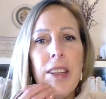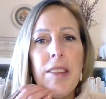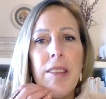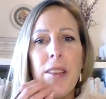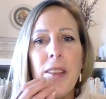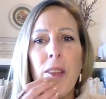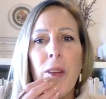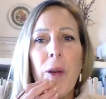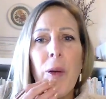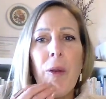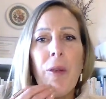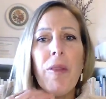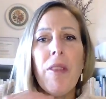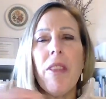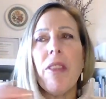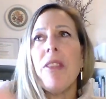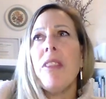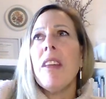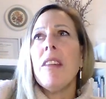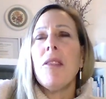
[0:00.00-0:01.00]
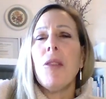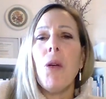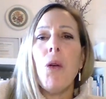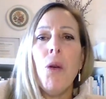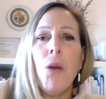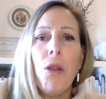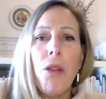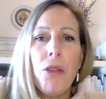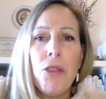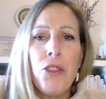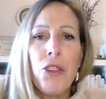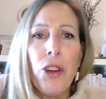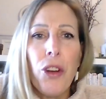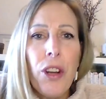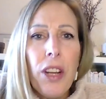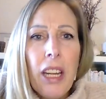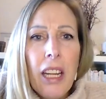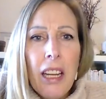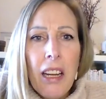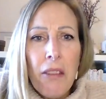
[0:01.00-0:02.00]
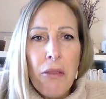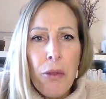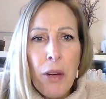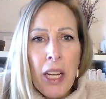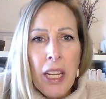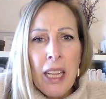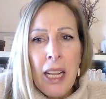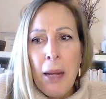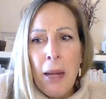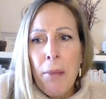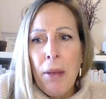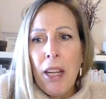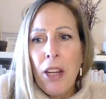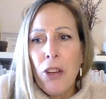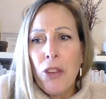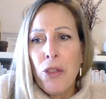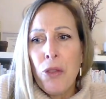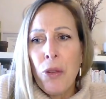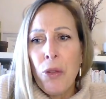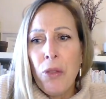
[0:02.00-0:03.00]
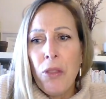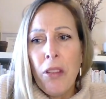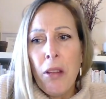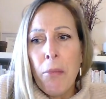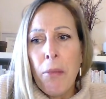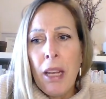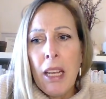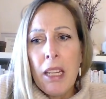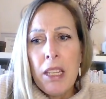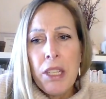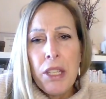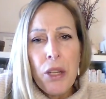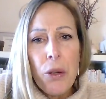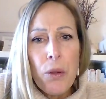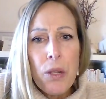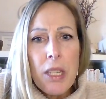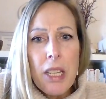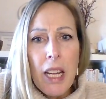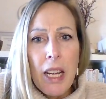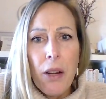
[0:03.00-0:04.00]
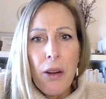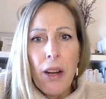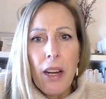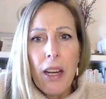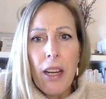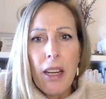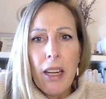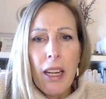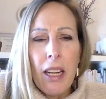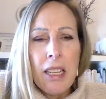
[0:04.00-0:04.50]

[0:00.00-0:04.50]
So this whole journey of reclaiming your truth to me is so sacred.